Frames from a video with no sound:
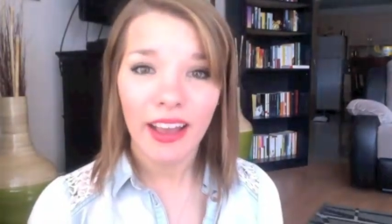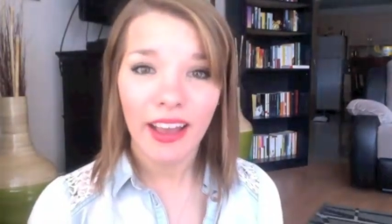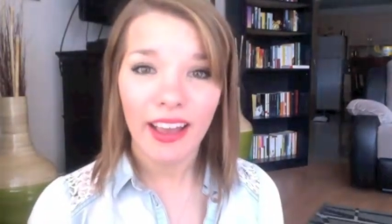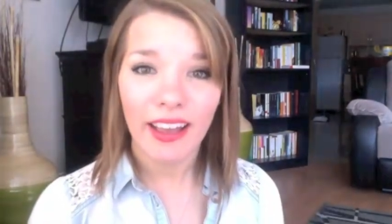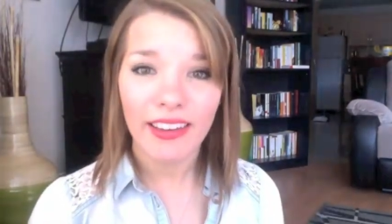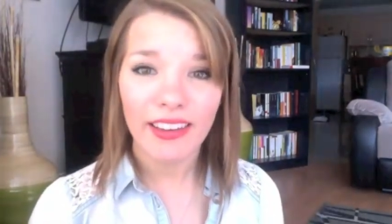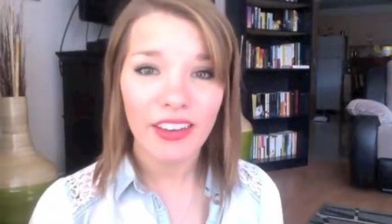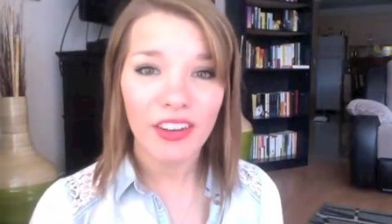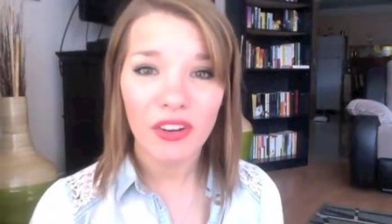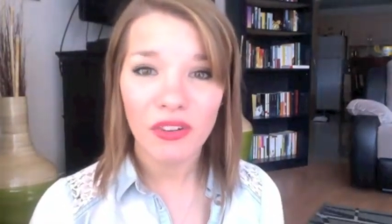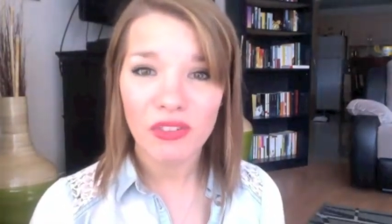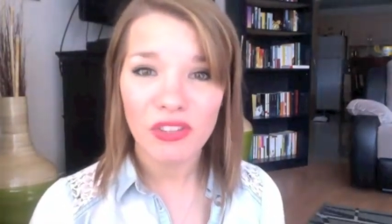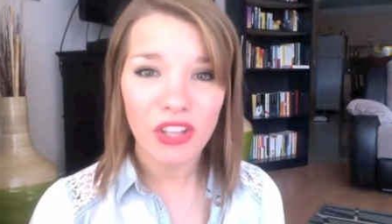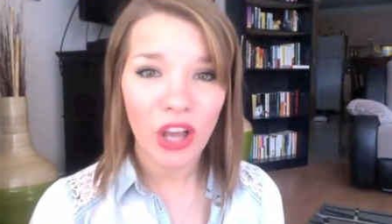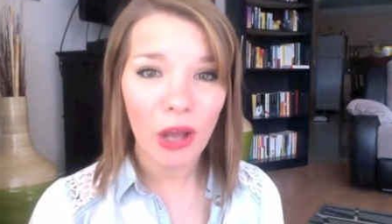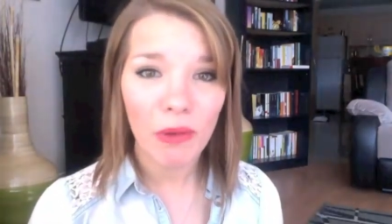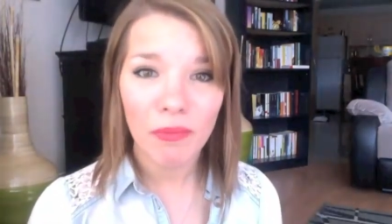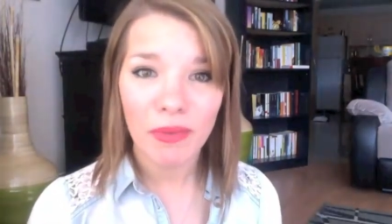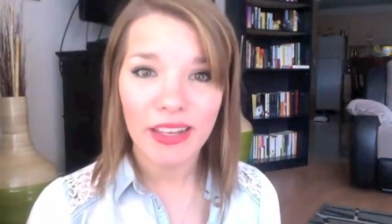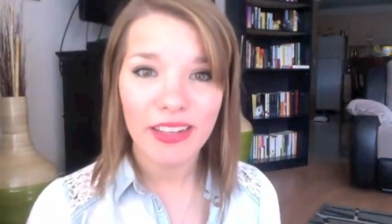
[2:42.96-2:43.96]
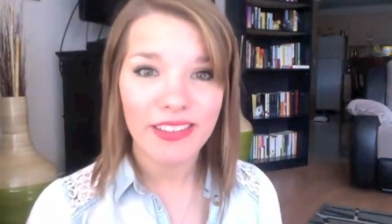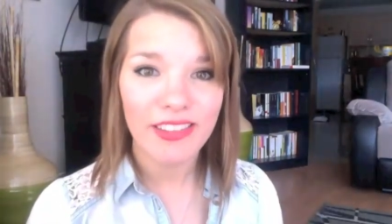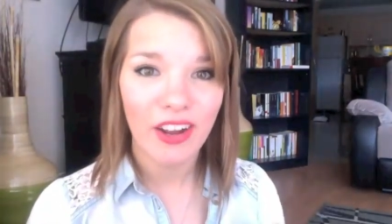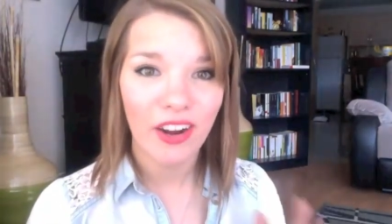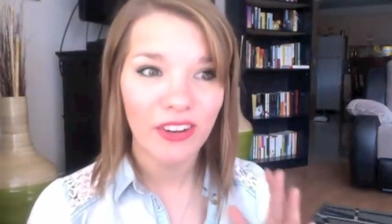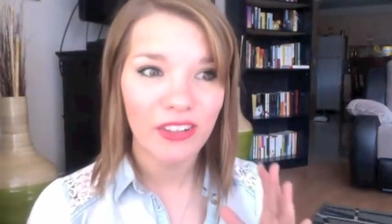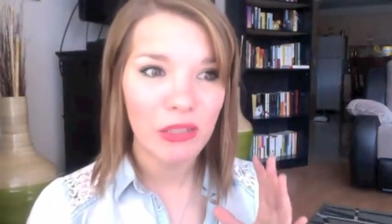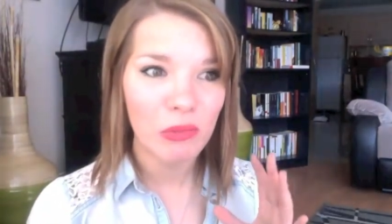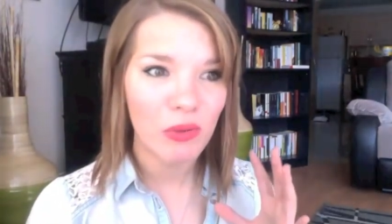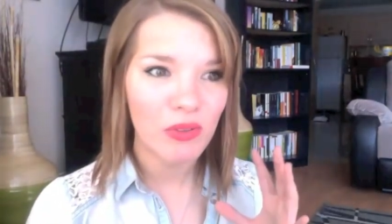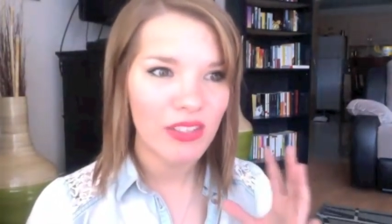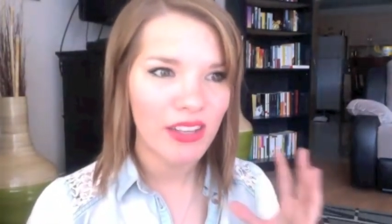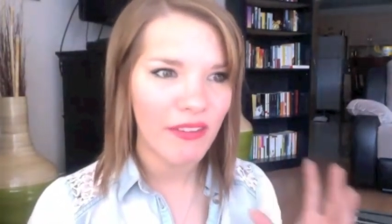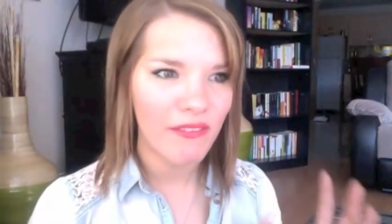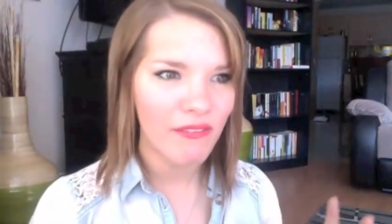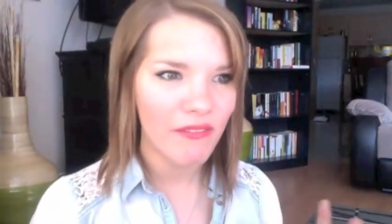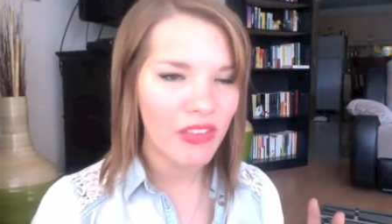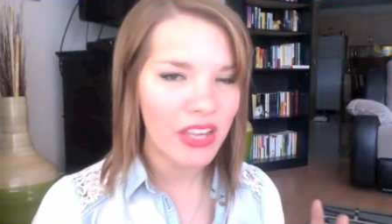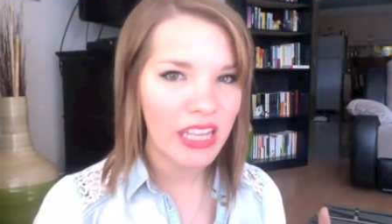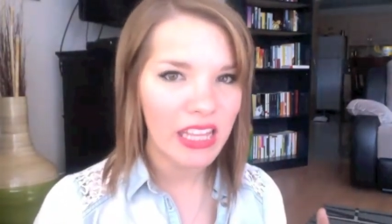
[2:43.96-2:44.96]
And you know, zombies aren't supposed to
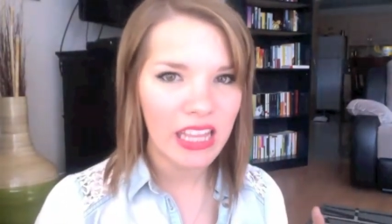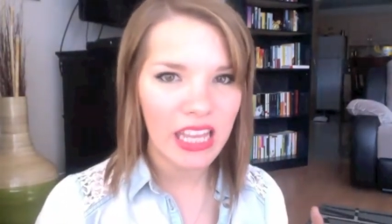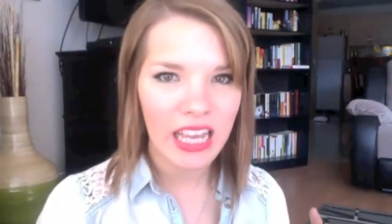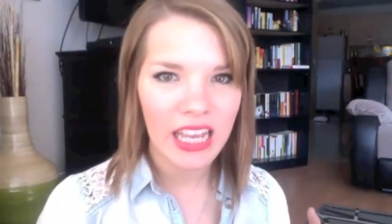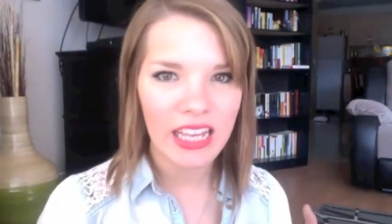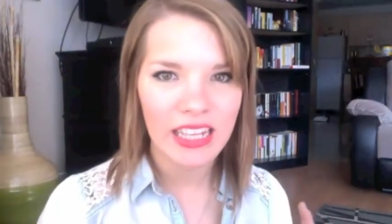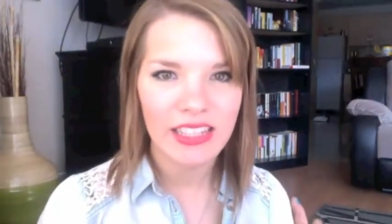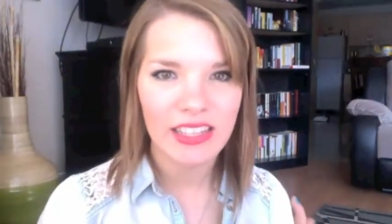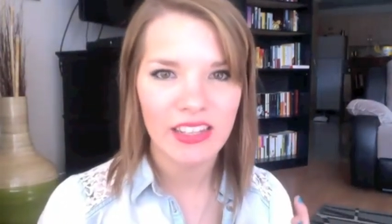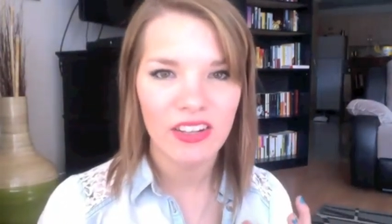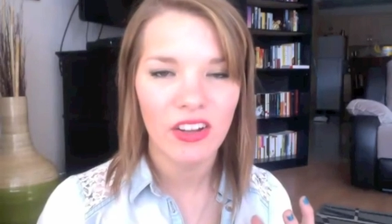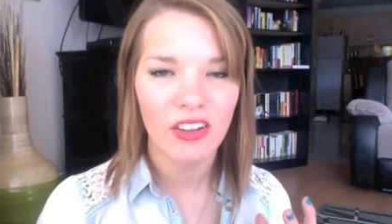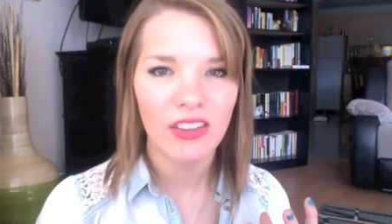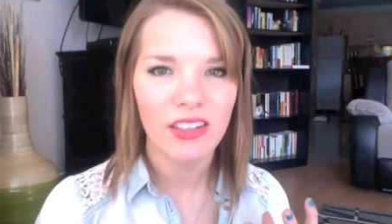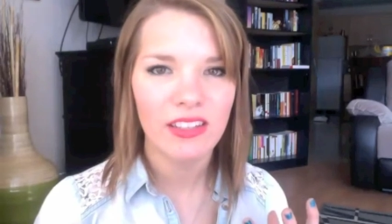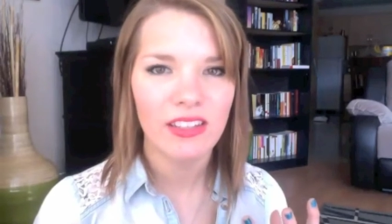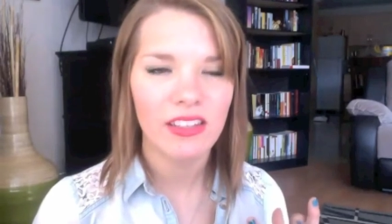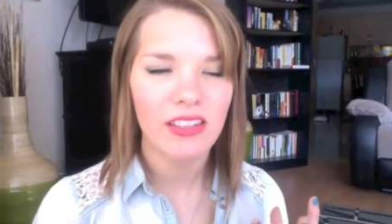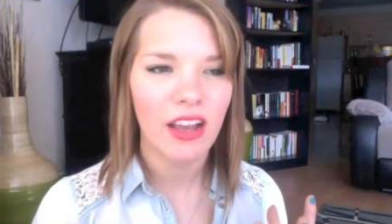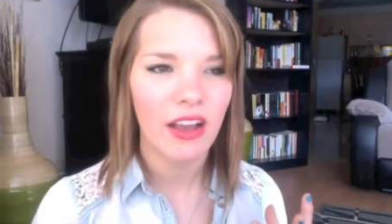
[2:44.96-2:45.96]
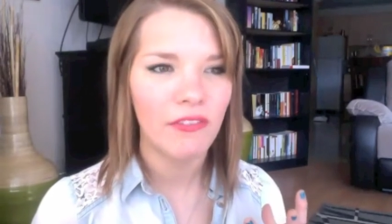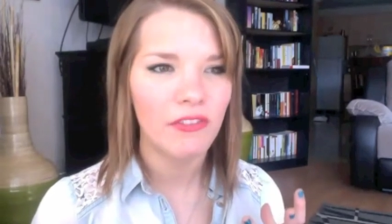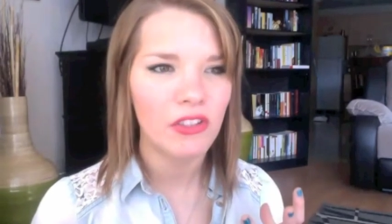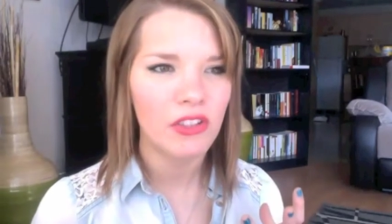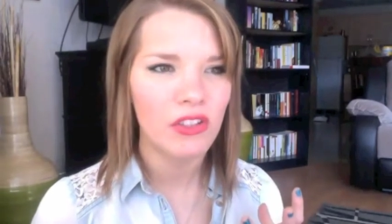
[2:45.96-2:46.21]
have feelings and all this stuff.